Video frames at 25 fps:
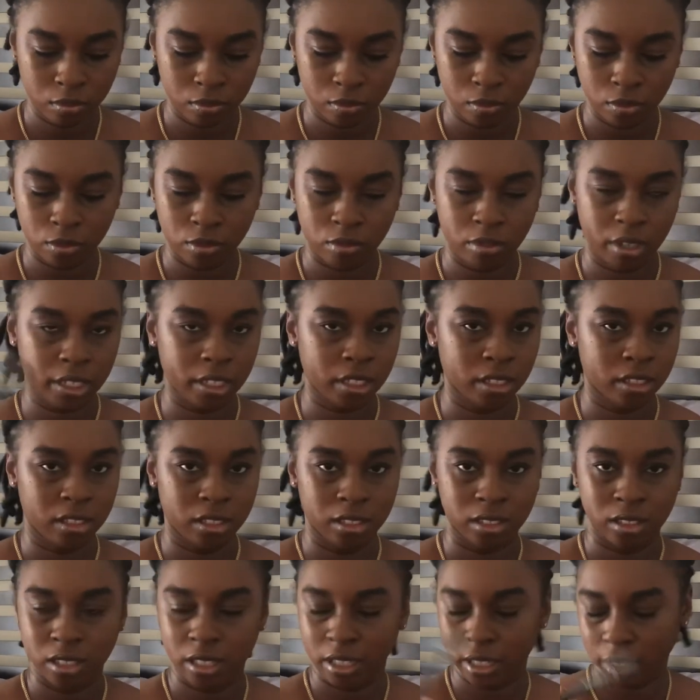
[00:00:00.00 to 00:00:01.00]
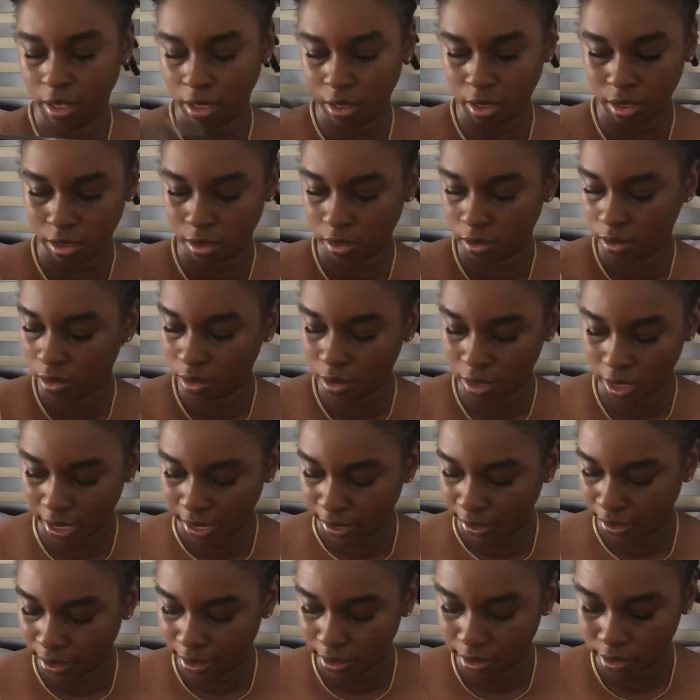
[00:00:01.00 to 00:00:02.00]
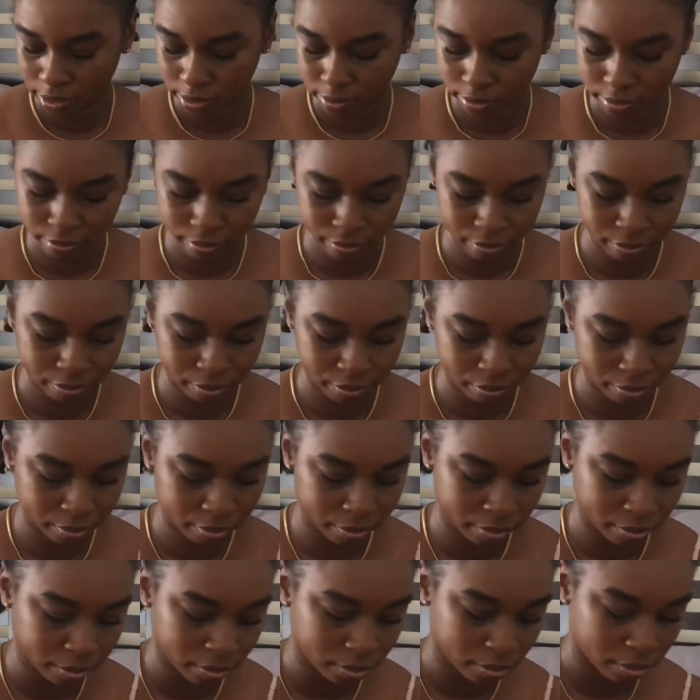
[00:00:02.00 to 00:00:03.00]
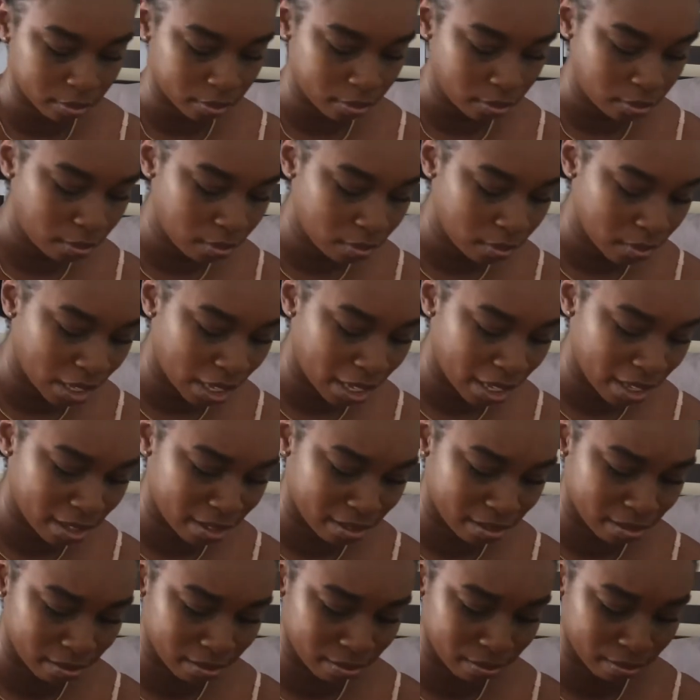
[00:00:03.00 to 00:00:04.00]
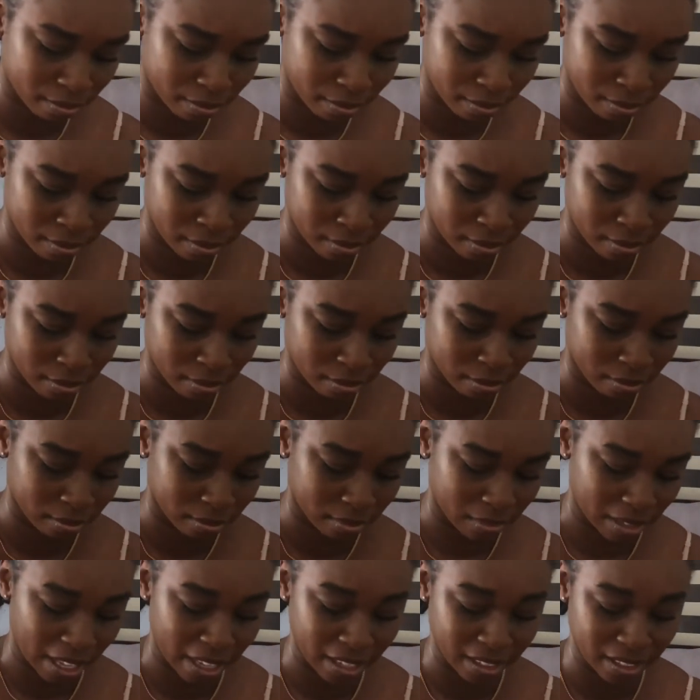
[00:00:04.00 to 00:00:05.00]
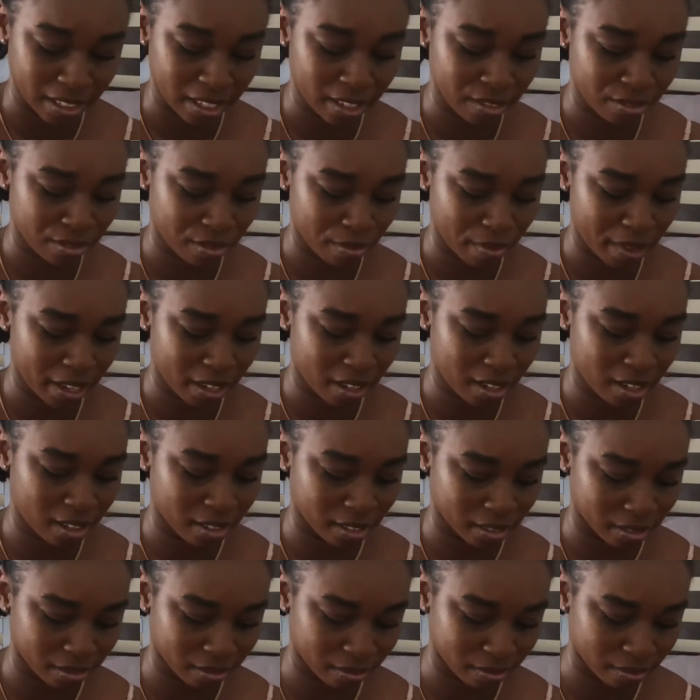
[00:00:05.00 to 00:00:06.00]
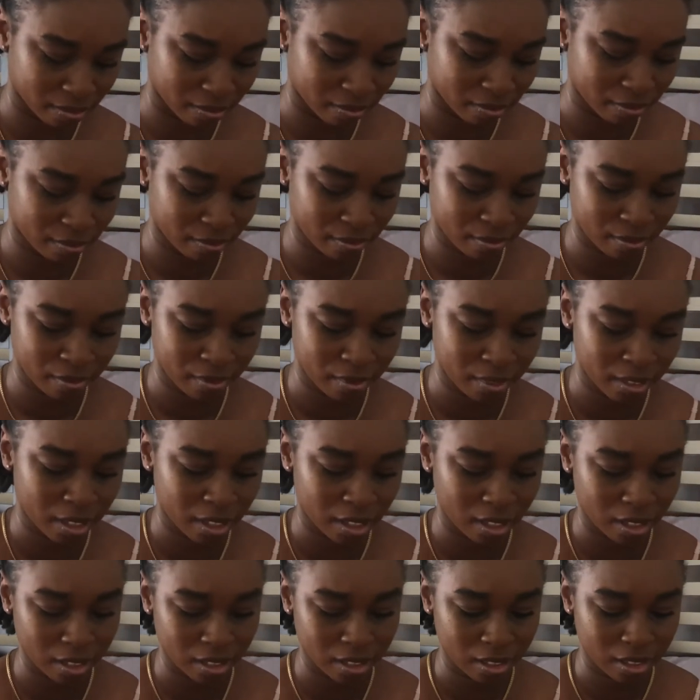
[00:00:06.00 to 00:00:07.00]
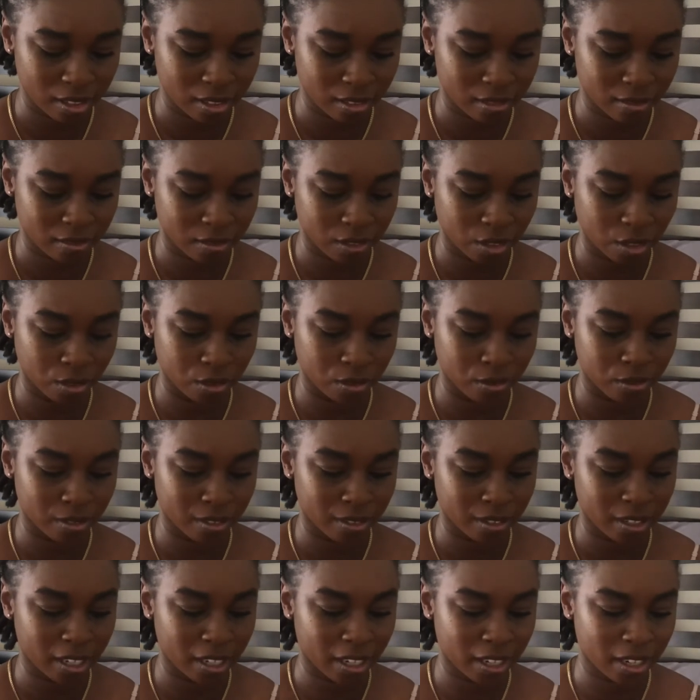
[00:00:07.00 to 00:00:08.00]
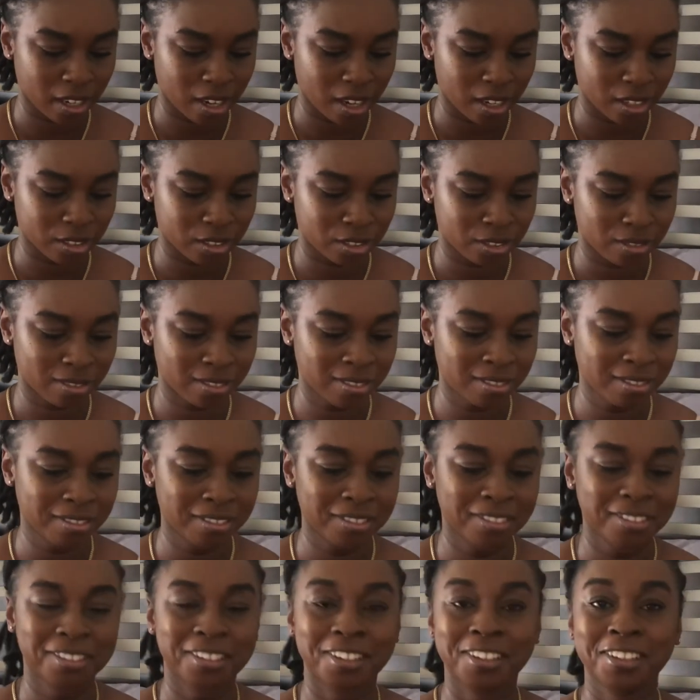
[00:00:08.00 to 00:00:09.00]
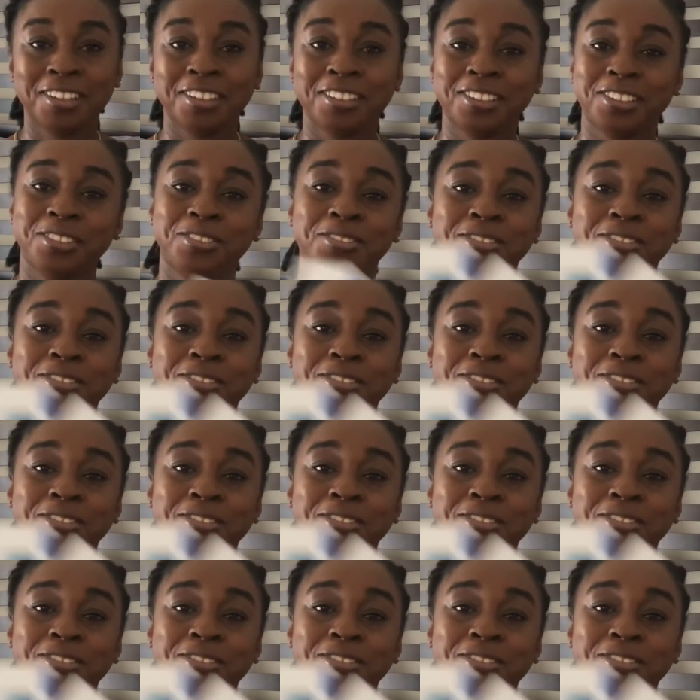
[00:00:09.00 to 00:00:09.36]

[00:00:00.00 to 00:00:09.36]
regular eyeliner, and that's it for my haul. Oh, and I got 2